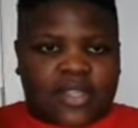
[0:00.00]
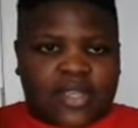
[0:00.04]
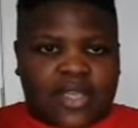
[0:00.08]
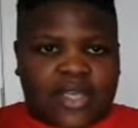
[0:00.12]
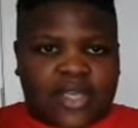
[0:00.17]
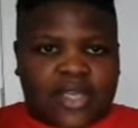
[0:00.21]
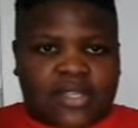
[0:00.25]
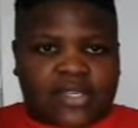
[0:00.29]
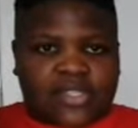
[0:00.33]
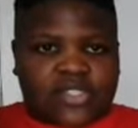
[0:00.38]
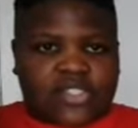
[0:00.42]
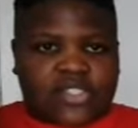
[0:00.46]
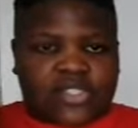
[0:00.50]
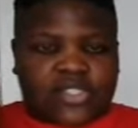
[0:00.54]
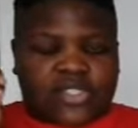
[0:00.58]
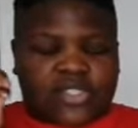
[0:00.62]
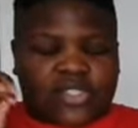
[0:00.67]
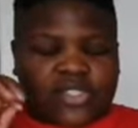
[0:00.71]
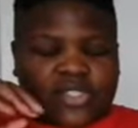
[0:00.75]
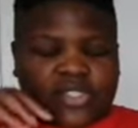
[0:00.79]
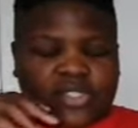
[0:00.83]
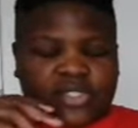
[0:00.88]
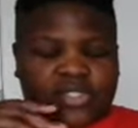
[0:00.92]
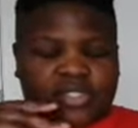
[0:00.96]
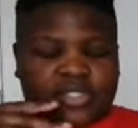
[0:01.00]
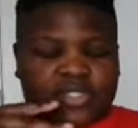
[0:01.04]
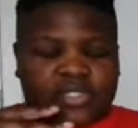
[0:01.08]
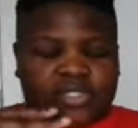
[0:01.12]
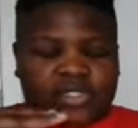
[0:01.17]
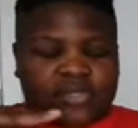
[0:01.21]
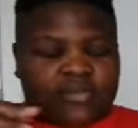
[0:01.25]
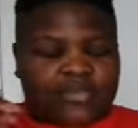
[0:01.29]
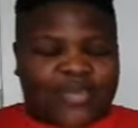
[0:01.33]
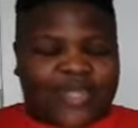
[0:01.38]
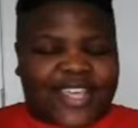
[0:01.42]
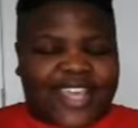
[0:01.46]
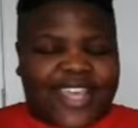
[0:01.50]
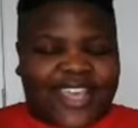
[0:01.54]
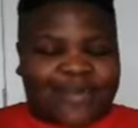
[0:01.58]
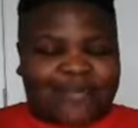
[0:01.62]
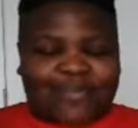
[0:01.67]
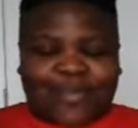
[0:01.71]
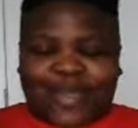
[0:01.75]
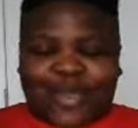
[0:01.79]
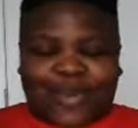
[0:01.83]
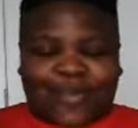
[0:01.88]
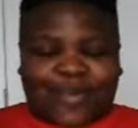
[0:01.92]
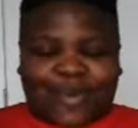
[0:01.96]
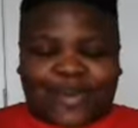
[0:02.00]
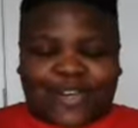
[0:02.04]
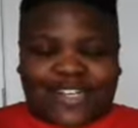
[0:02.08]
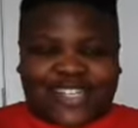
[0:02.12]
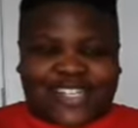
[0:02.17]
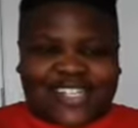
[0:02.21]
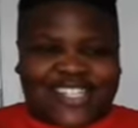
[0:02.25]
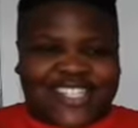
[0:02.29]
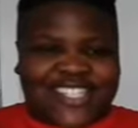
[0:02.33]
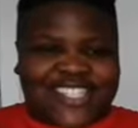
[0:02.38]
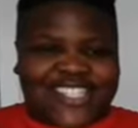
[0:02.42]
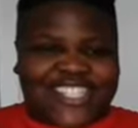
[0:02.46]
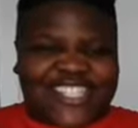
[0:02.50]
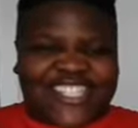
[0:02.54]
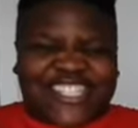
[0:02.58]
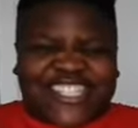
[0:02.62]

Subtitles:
and just be happy about it.